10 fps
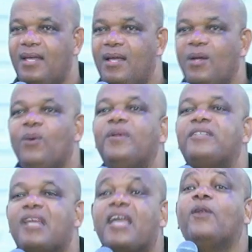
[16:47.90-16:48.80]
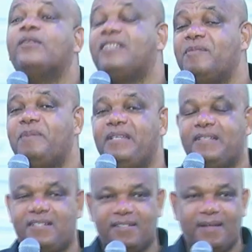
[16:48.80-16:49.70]
which I cannot
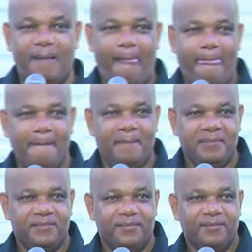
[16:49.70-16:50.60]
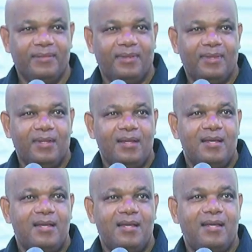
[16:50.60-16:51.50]
repeat.
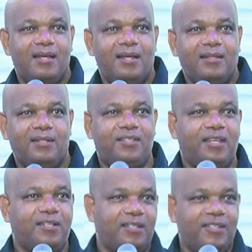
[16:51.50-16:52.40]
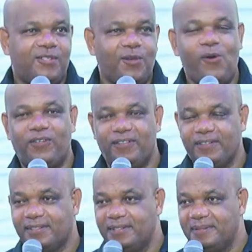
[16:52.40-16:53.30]
The church is on.
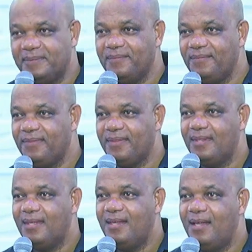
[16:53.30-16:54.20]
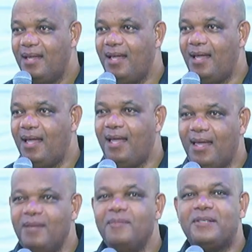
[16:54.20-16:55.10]

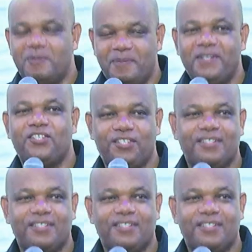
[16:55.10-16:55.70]
I must preach.